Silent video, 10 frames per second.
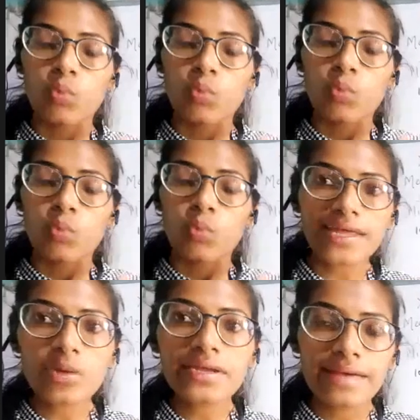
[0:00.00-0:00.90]
I'm
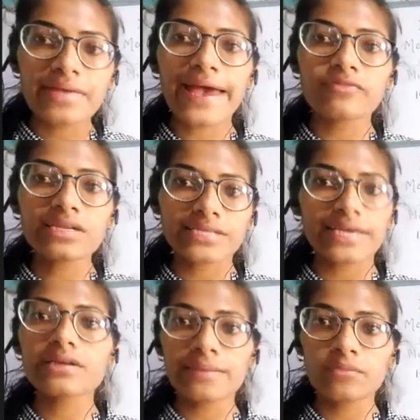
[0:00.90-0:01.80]
having 10 gram
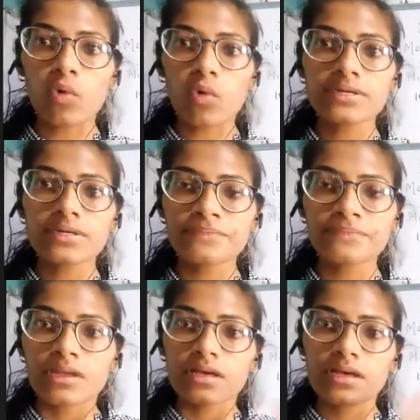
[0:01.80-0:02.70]
gold
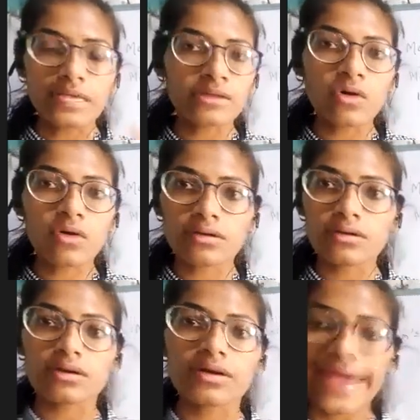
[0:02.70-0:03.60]
in your
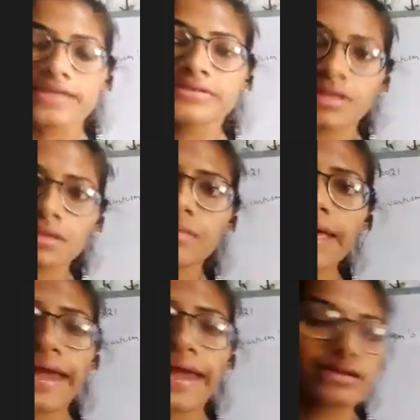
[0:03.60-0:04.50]
hand, in my
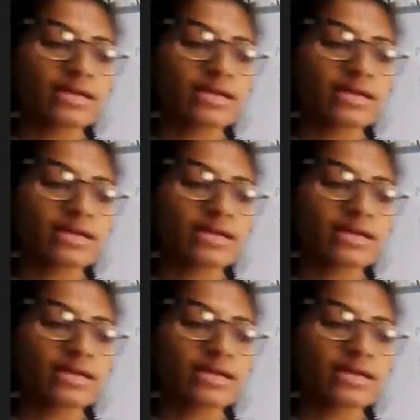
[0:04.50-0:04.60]
hand,